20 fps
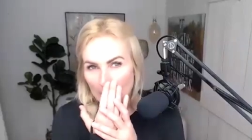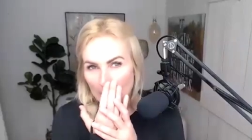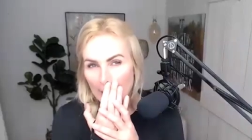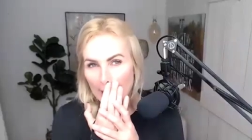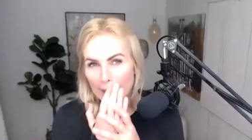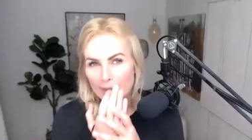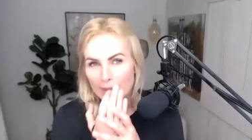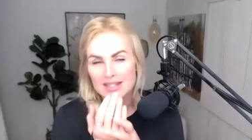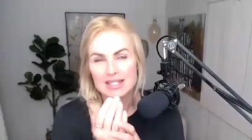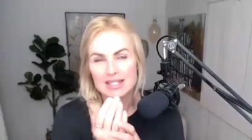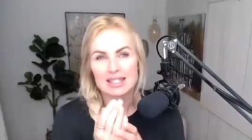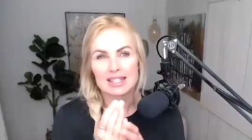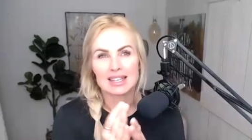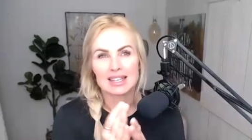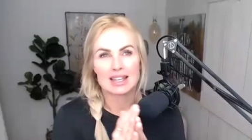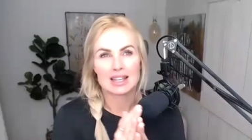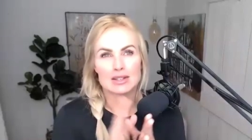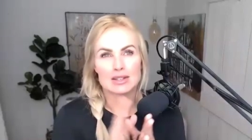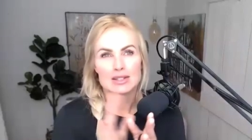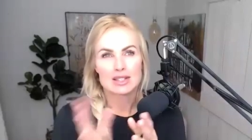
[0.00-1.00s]
I was thinking,
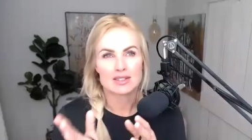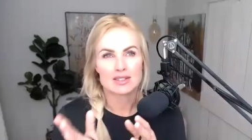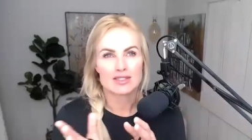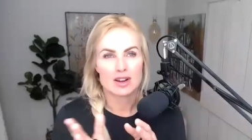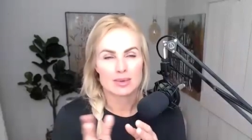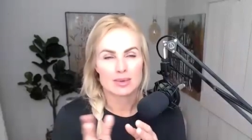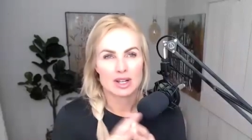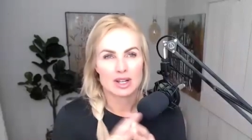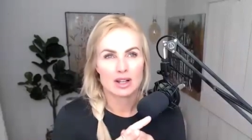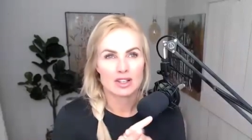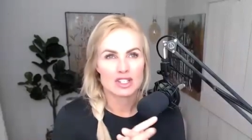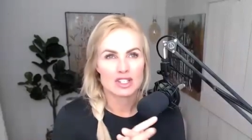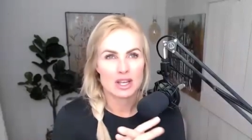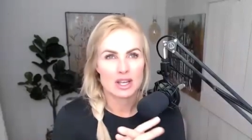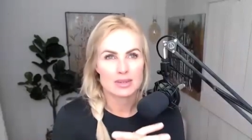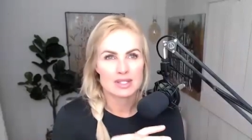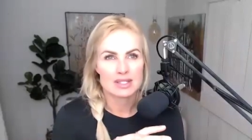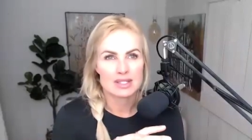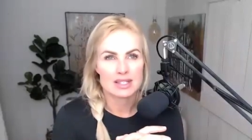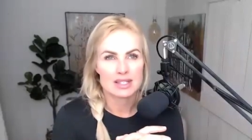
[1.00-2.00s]
like you said, pharmacology.
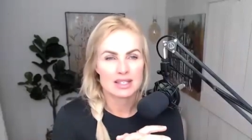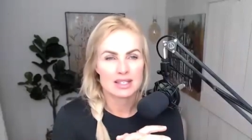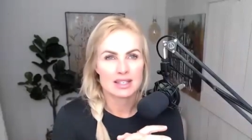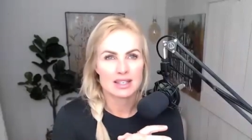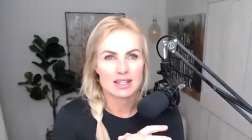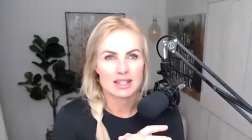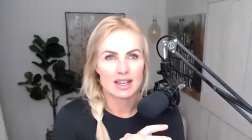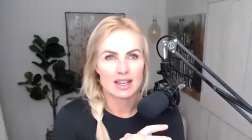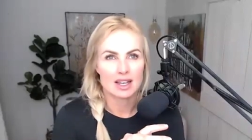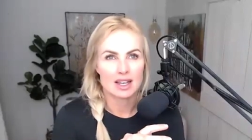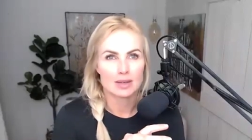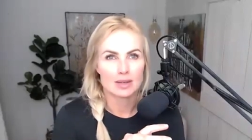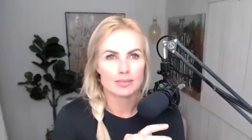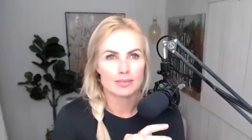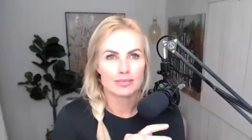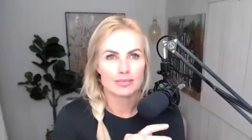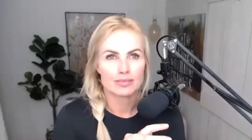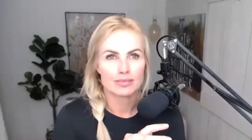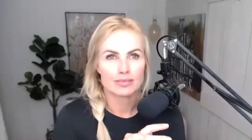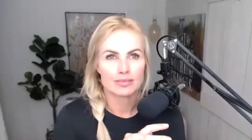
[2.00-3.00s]
I was thinking
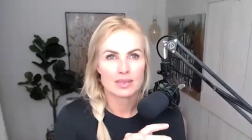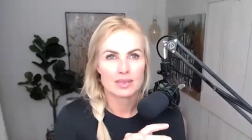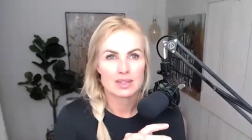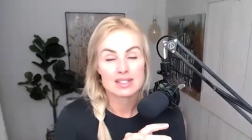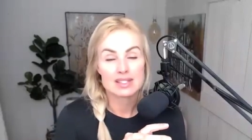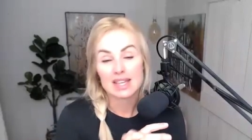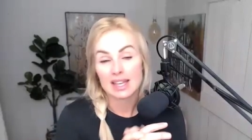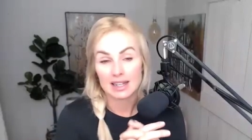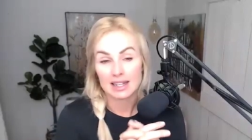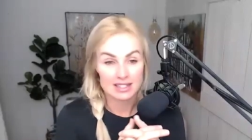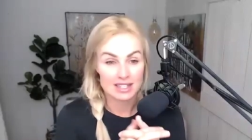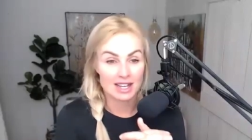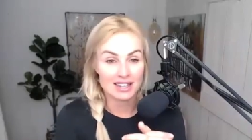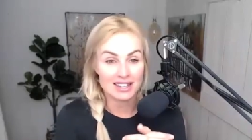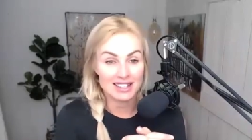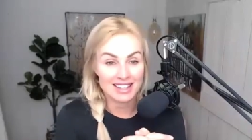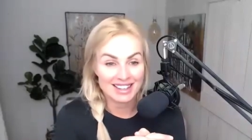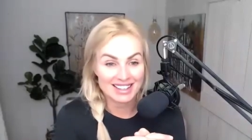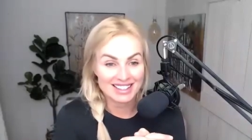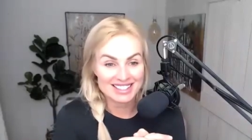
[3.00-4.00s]
um,
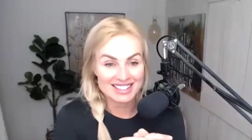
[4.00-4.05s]
psychedelics.